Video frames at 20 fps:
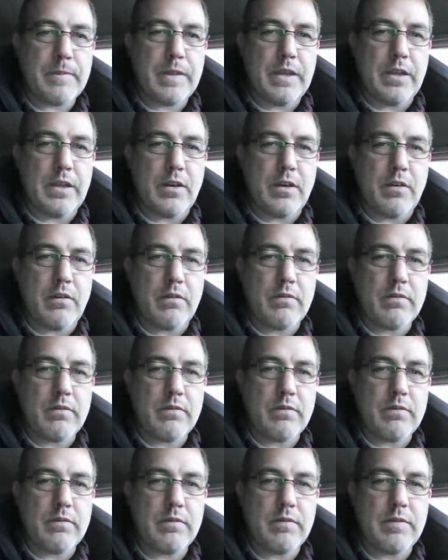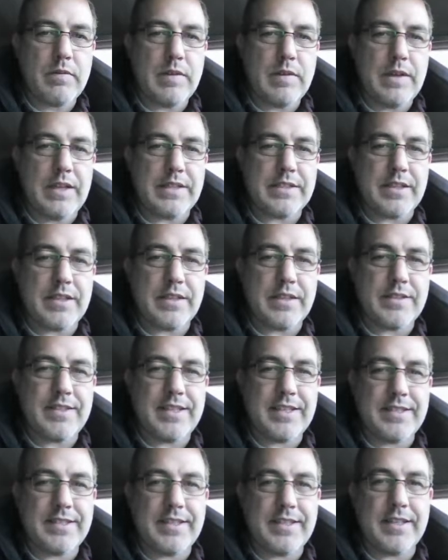you know, it's a
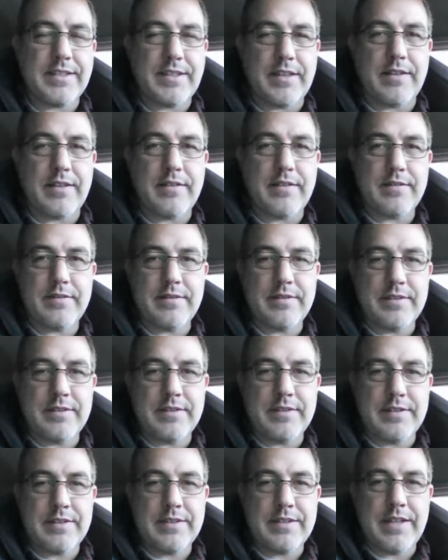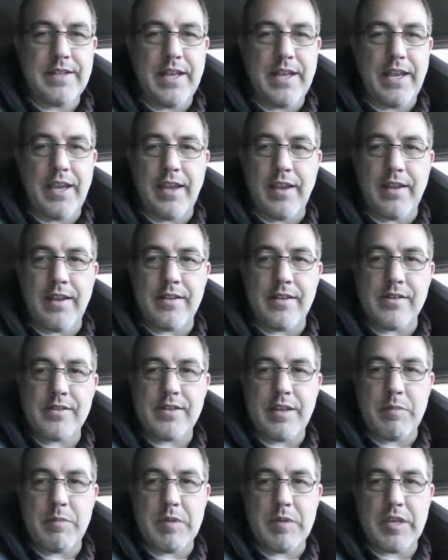660
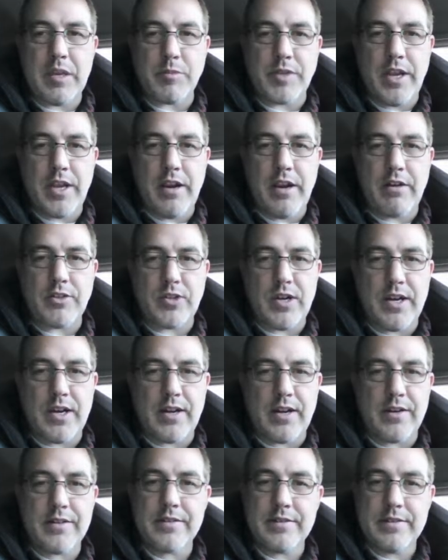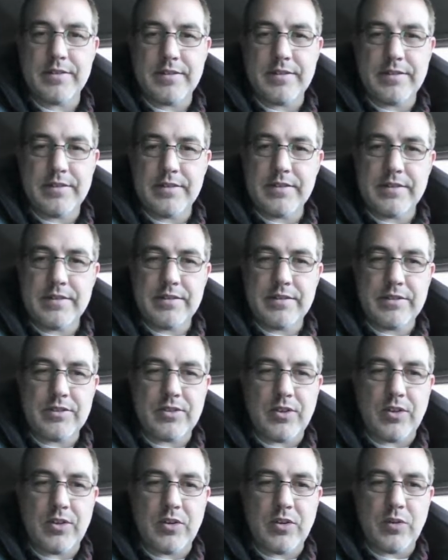and it becomes a hair dryer.
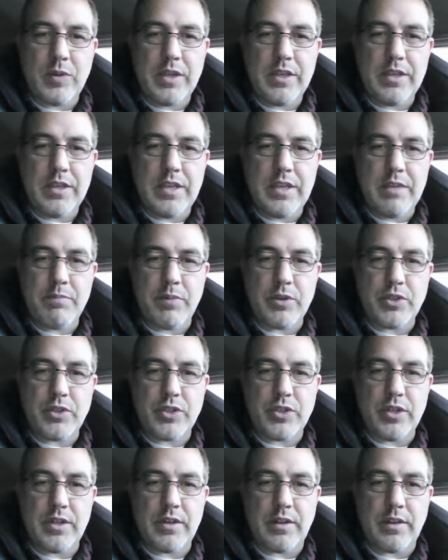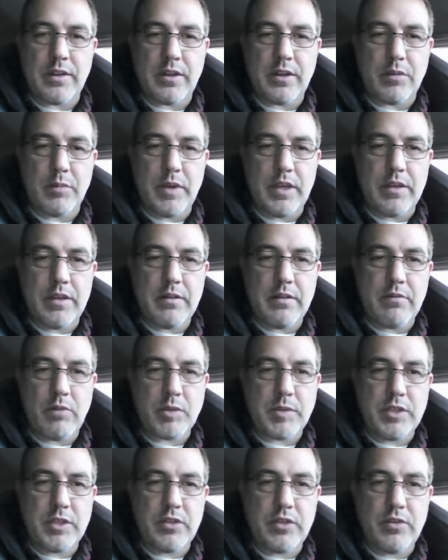So we can keep pushing it a little bit.
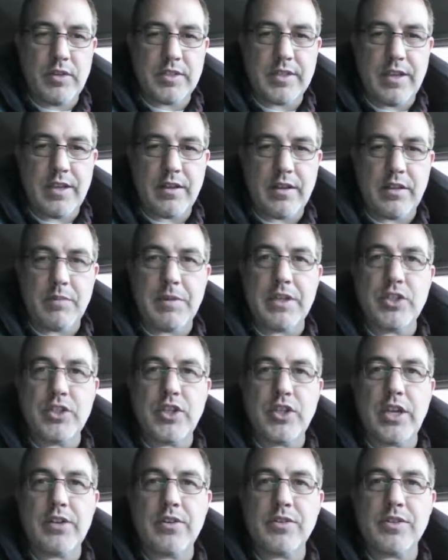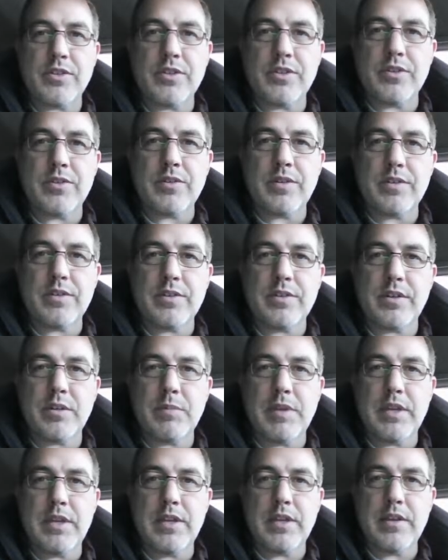What's my duty cycle on my injectors though? Because they're
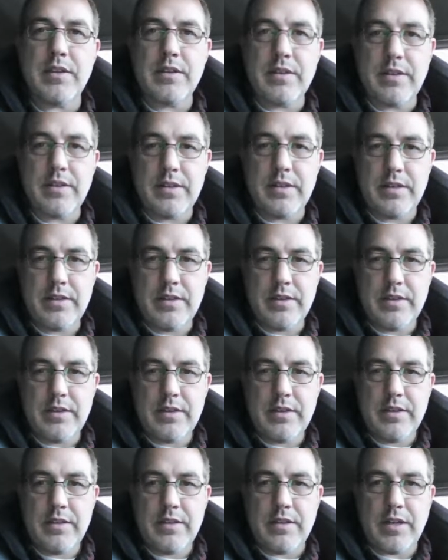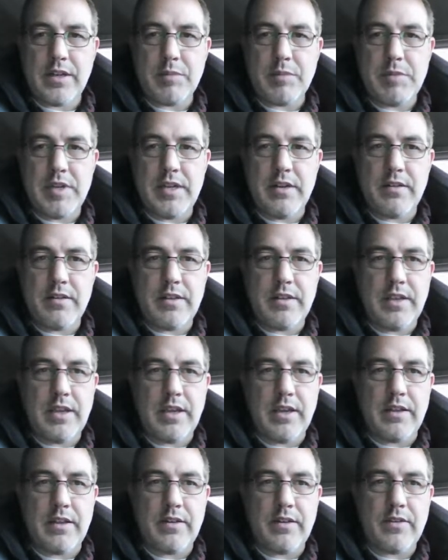gonna be near the
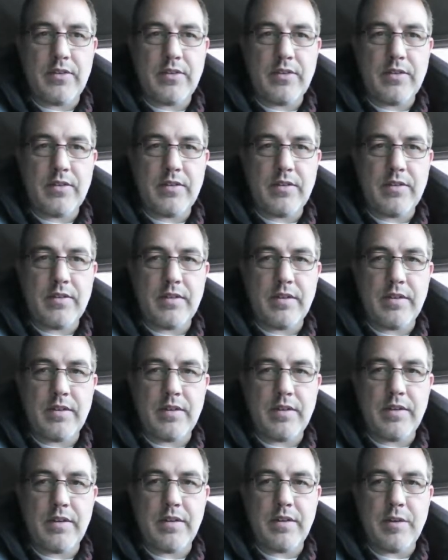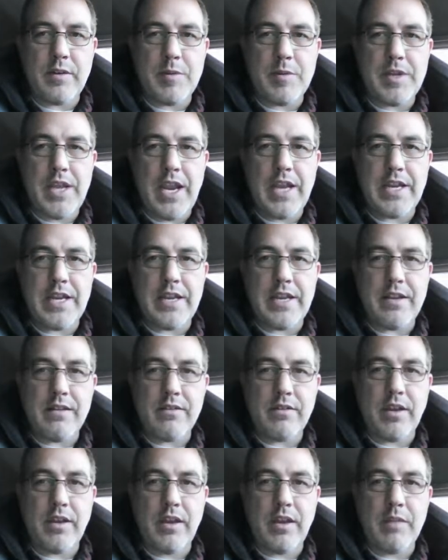ends. I'm at 80.
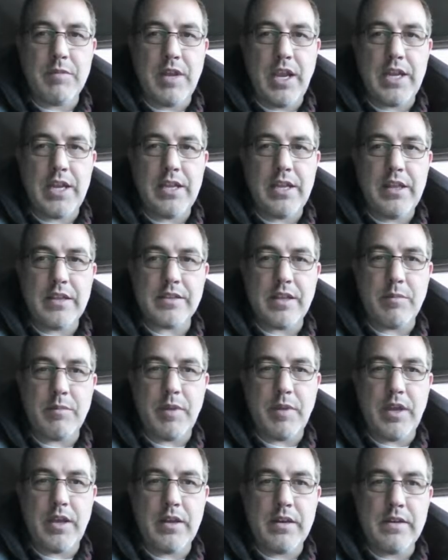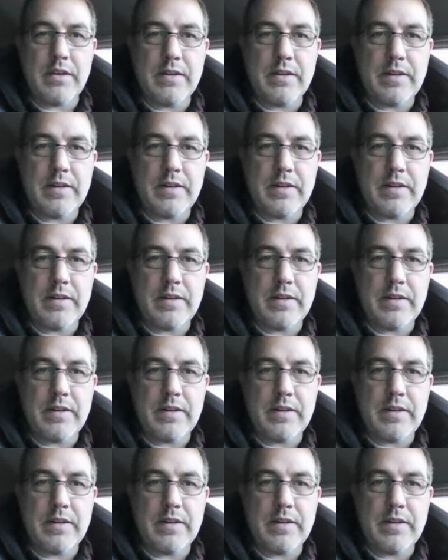Okay, I'm at 80. It's not bad.